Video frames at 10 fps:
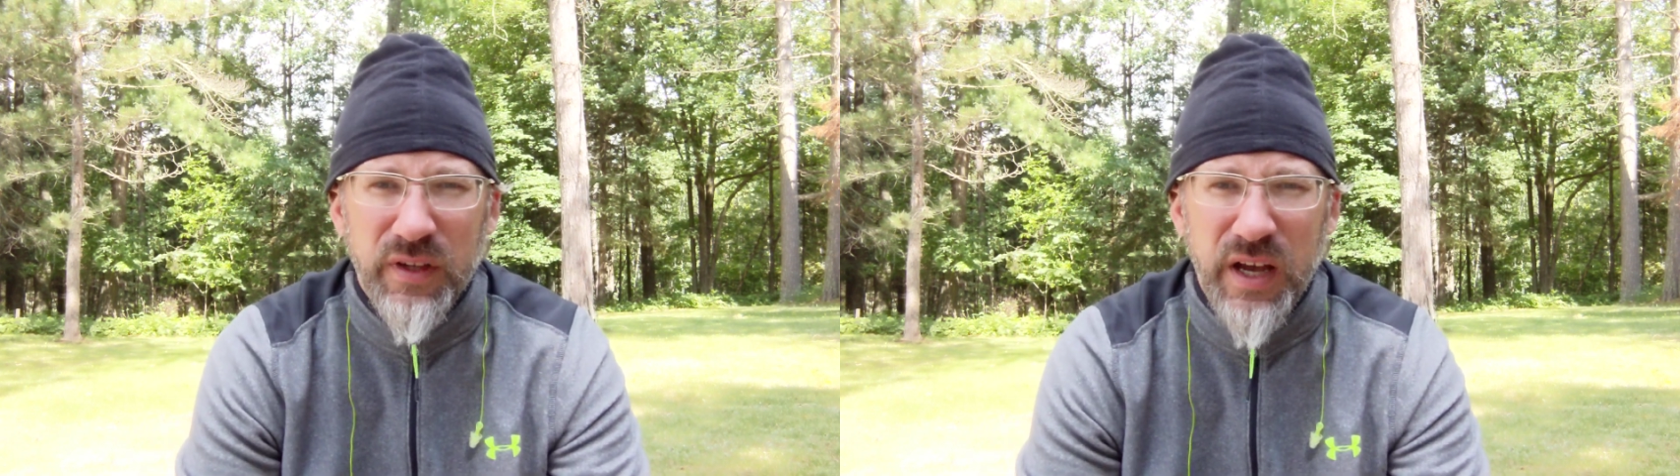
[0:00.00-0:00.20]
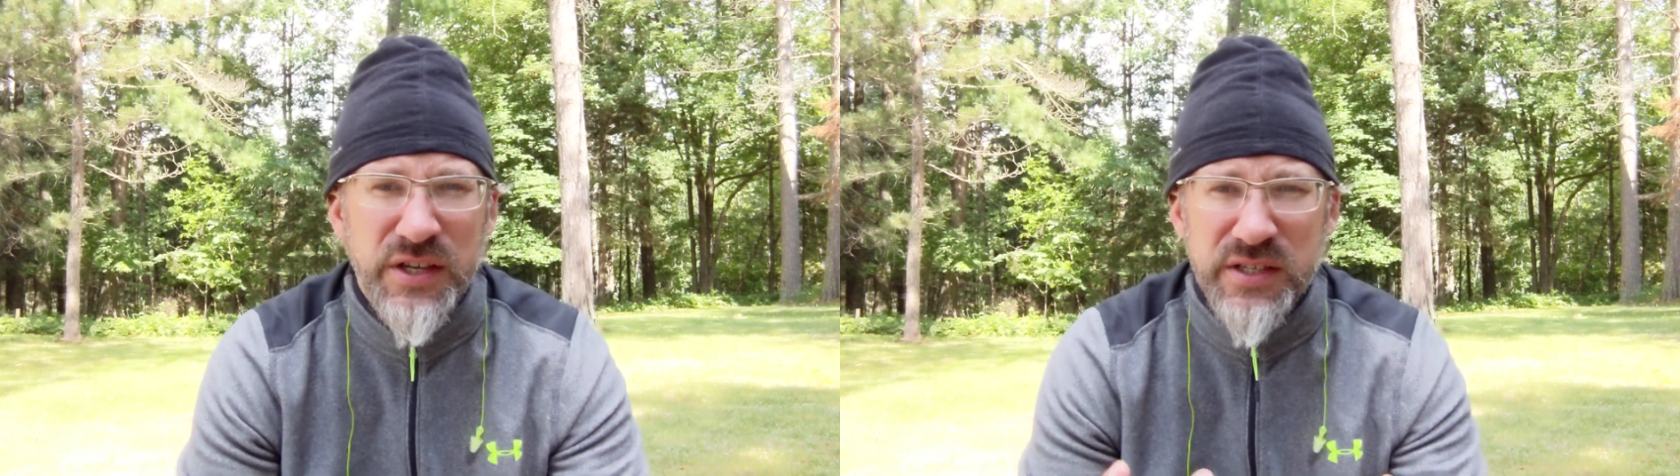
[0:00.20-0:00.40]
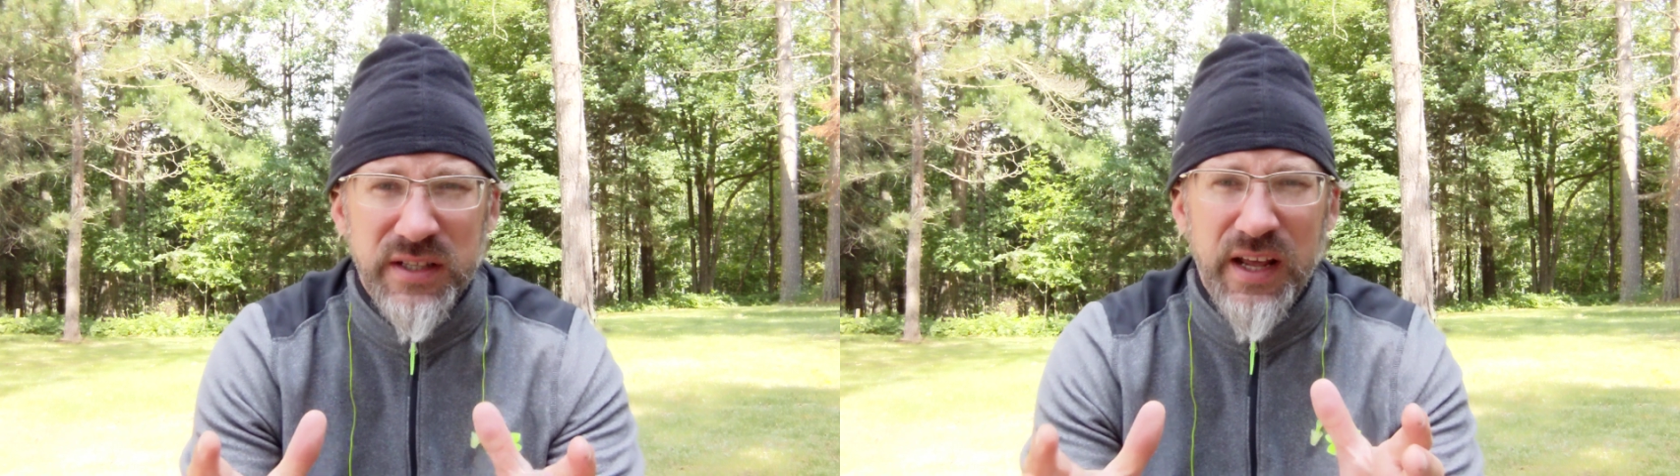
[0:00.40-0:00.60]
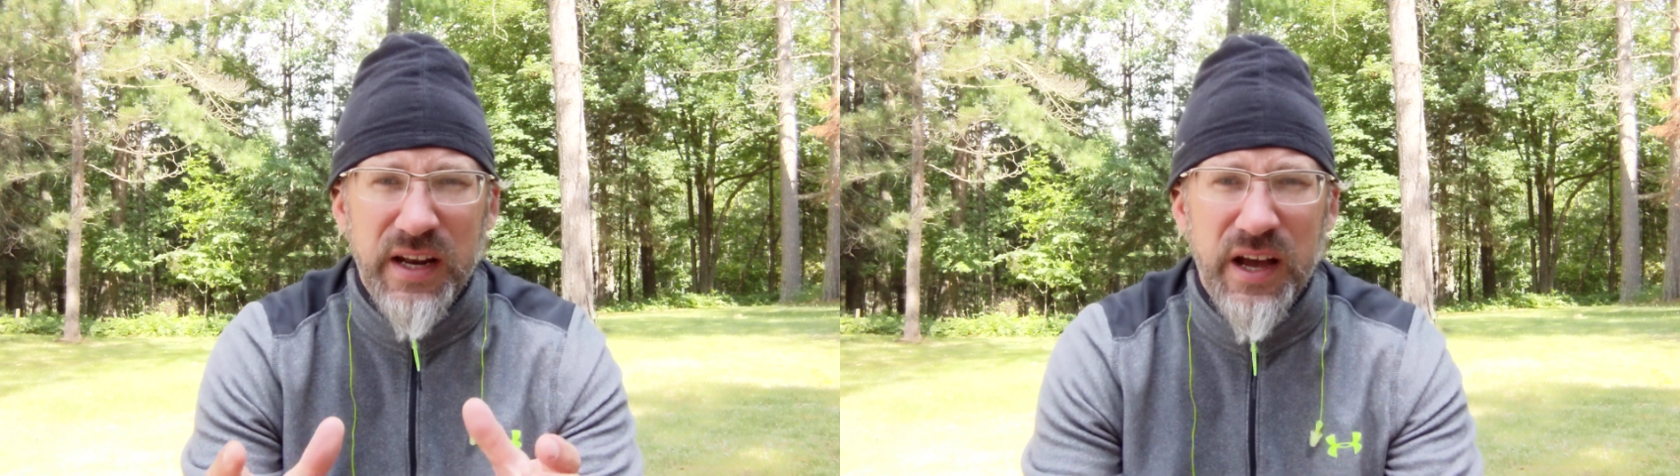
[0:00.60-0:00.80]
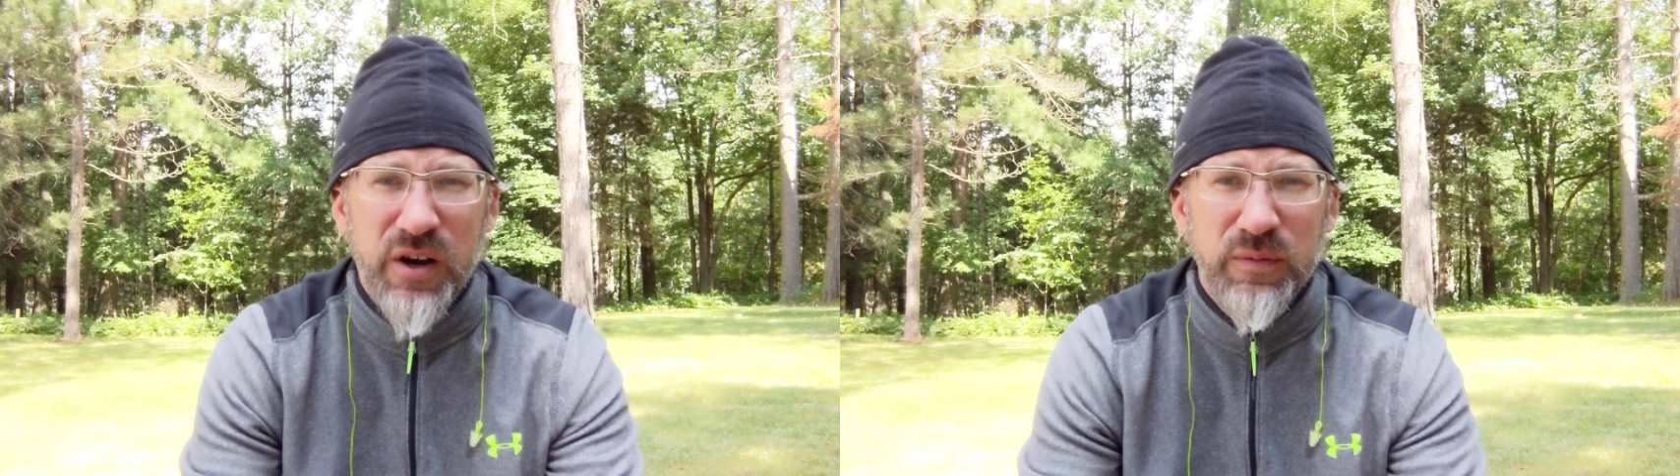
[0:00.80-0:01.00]
I just let
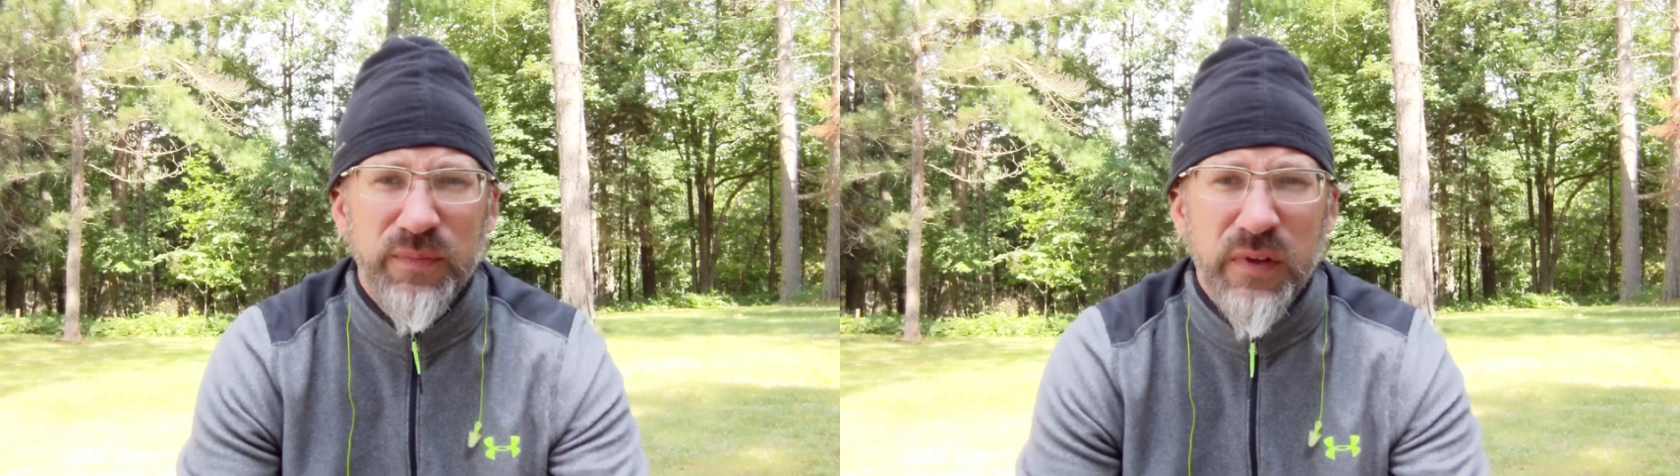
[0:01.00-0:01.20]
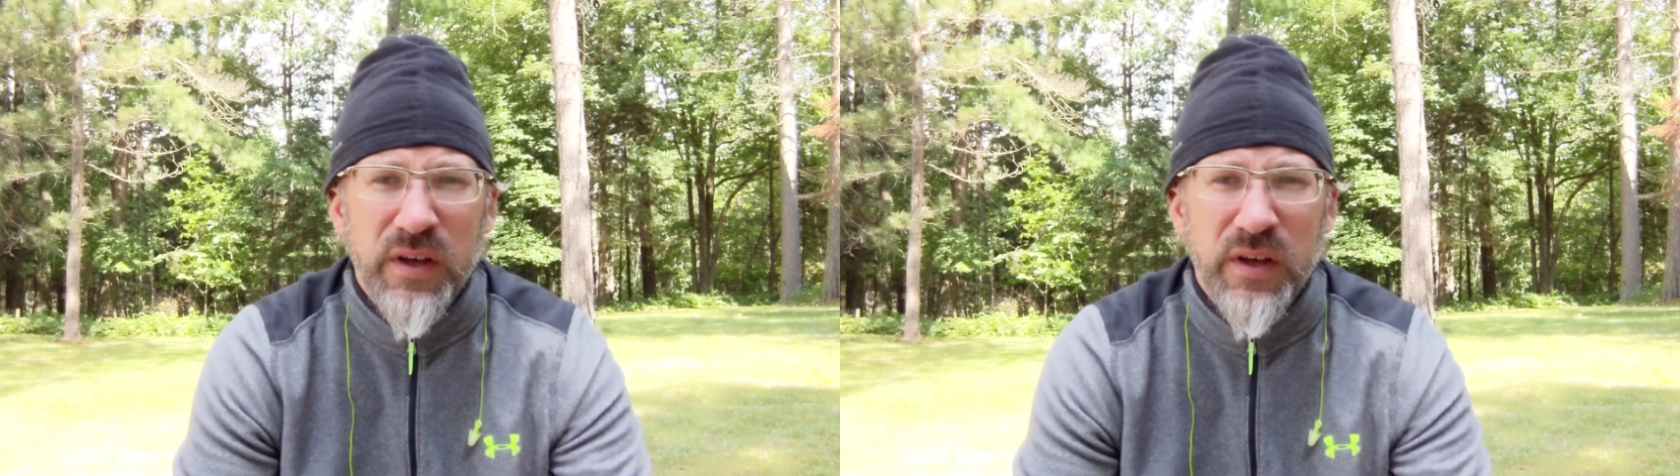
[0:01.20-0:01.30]
it out.